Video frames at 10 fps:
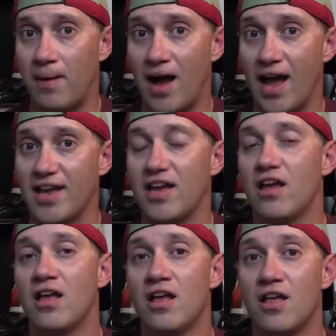by
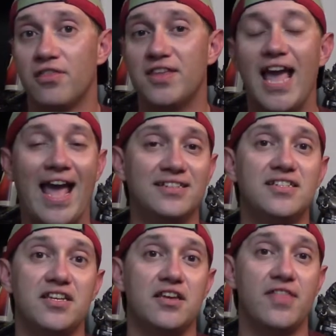the
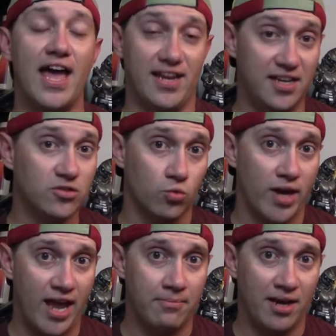entity that is
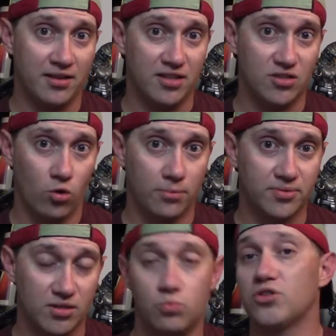reanimating these
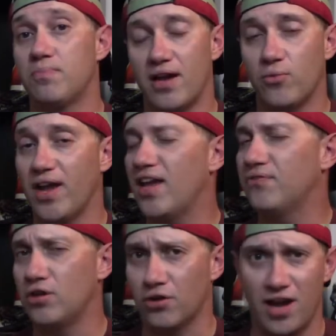corpses, which, by the way,
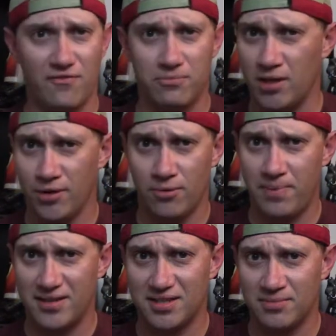if you're not familiar with
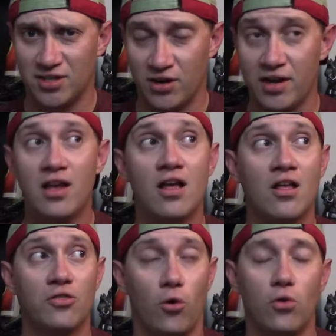Pet Sematary,
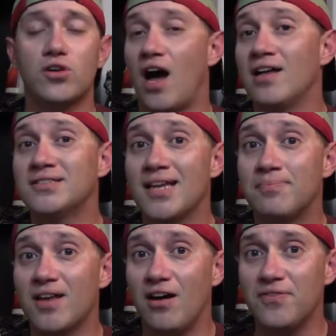the whole
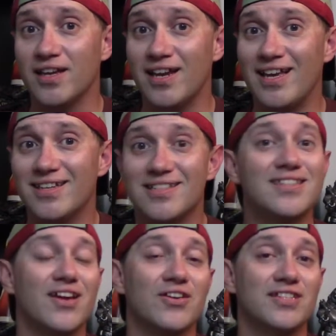concept of it is
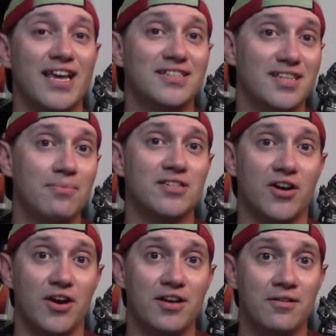there is a
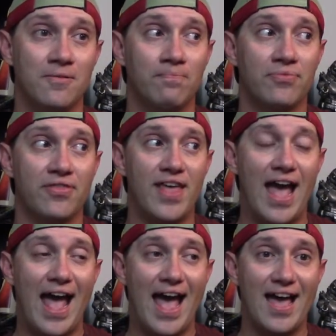cemetery
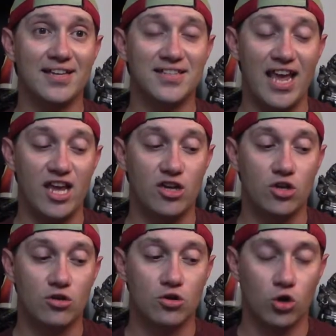that has a
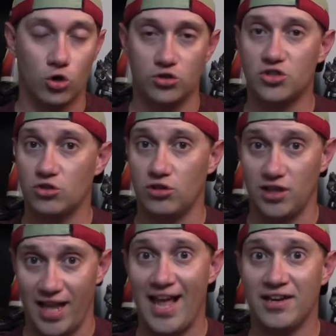cursed
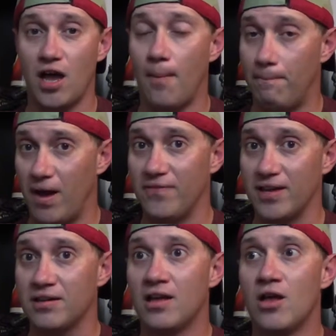land above
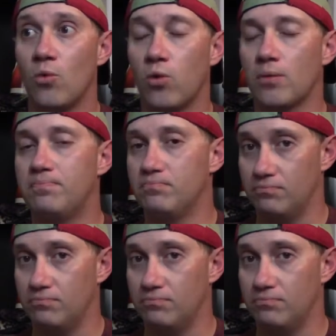it where